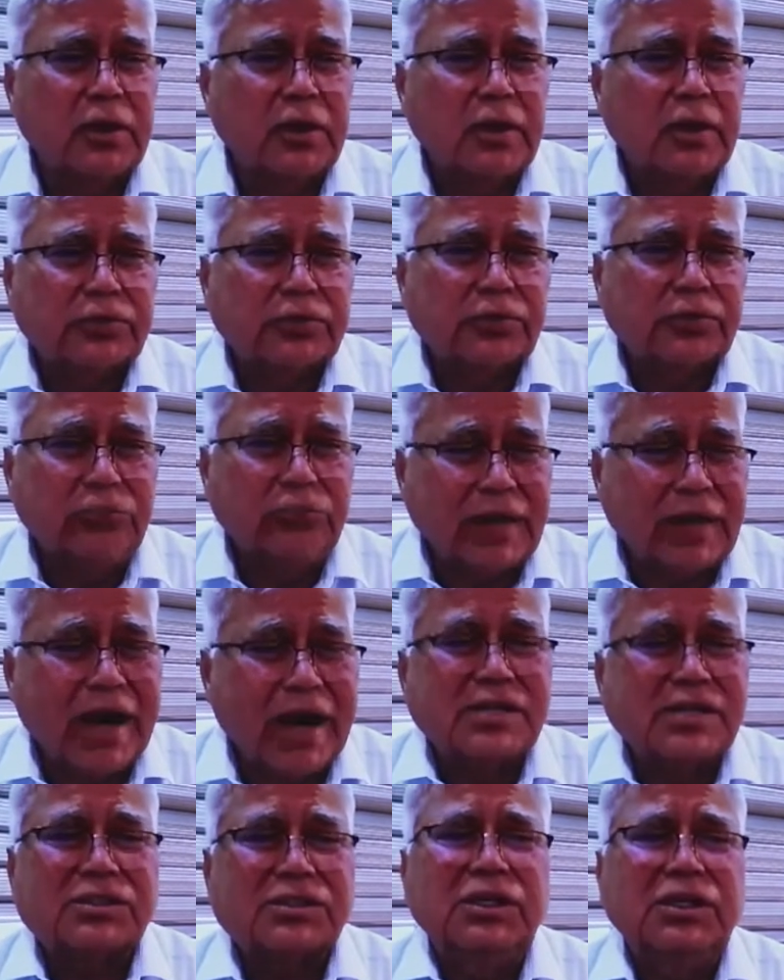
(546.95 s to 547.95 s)
So that's
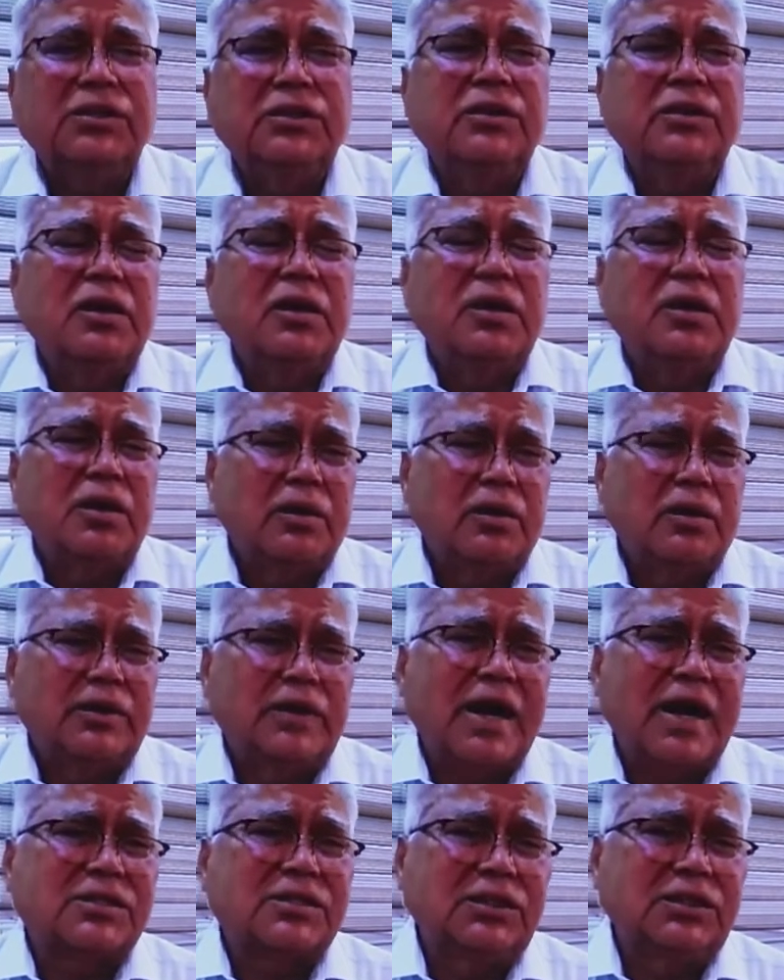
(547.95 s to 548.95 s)
the,
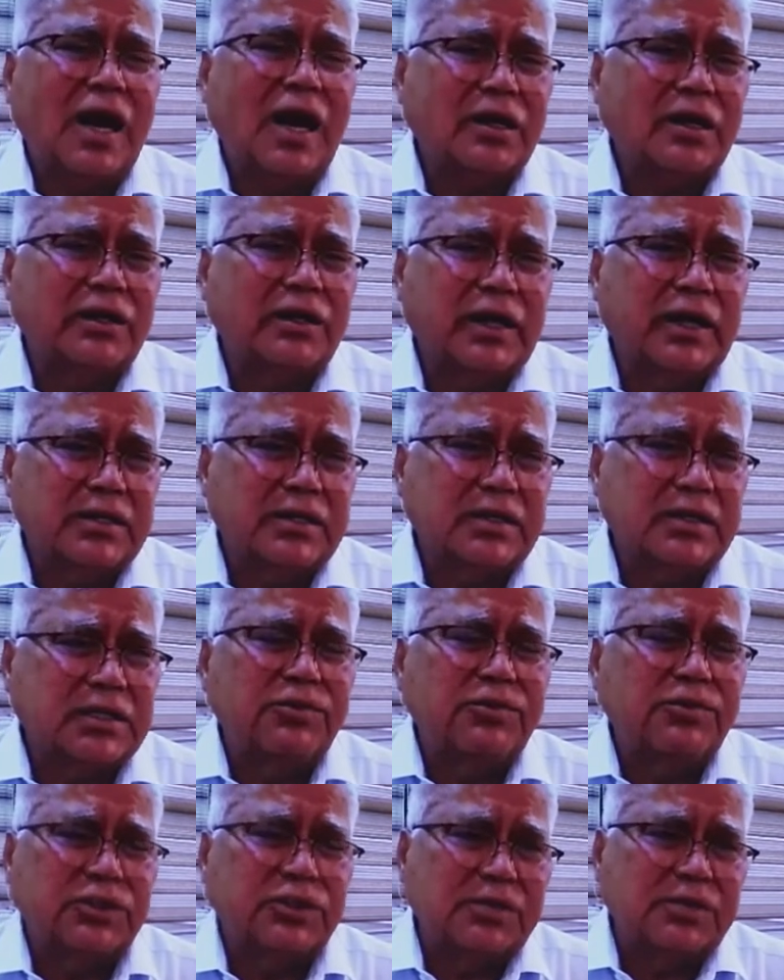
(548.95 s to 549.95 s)
that's the architecture
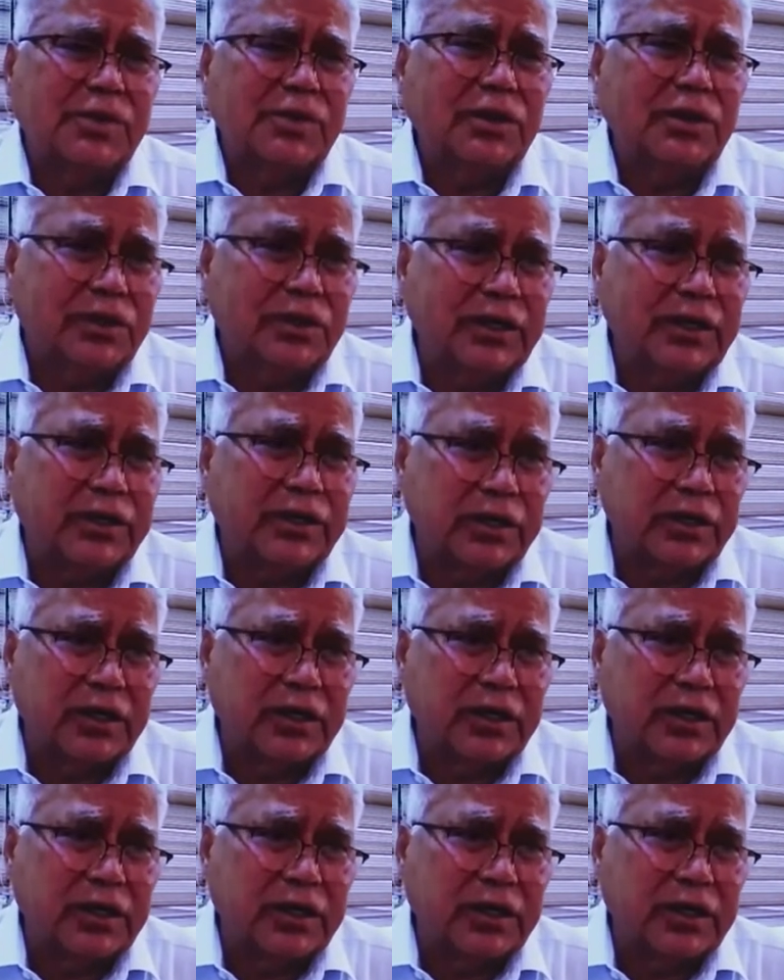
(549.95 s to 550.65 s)
which has been created.